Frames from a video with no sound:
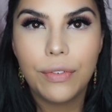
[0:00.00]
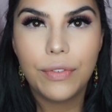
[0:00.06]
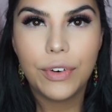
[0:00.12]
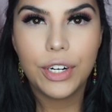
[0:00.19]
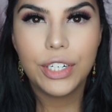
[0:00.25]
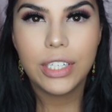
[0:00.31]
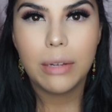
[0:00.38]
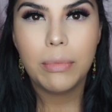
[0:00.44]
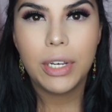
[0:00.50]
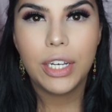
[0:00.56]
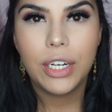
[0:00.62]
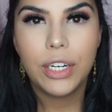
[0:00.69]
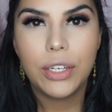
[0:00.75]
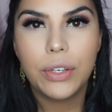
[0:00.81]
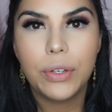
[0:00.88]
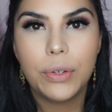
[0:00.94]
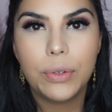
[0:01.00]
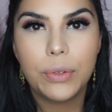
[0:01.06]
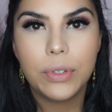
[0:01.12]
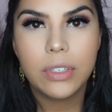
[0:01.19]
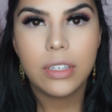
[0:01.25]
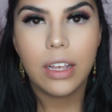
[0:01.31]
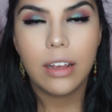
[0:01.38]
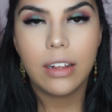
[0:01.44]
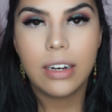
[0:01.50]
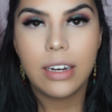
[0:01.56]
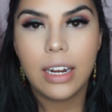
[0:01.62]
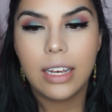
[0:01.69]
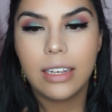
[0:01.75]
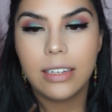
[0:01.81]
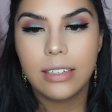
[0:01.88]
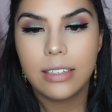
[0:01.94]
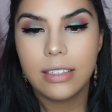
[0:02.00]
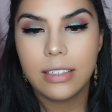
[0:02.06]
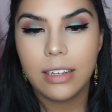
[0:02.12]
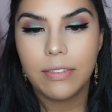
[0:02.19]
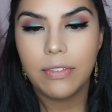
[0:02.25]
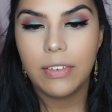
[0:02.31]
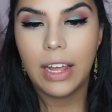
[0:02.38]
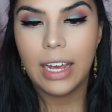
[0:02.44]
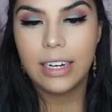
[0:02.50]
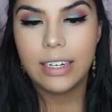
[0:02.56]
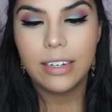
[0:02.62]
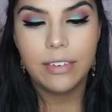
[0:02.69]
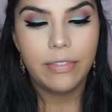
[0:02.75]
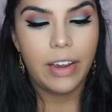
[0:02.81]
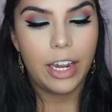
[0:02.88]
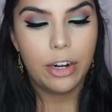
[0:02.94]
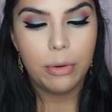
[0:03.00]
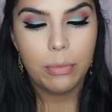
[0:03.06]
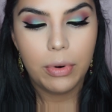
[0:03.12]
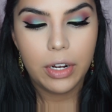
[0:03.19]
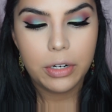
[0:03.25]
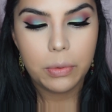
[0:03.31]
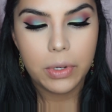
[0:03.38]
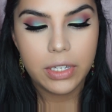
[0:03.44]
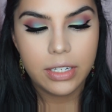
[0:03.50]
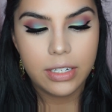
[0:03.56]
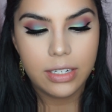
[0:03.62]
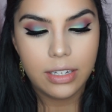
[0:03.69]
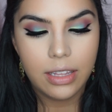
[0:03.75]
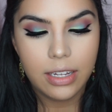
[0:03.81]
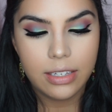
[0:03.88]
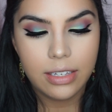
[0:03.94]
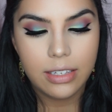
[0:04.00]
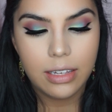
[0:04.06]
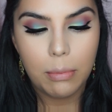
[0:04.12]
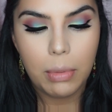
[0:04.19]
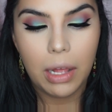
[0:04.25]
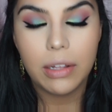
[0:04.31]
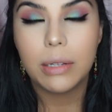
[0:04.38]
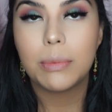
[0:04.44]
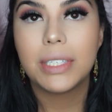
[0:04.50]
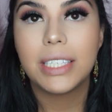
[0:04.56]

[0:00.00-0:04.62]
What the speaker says: First I'm going to use a nice flat definer brush, which this is a Beldam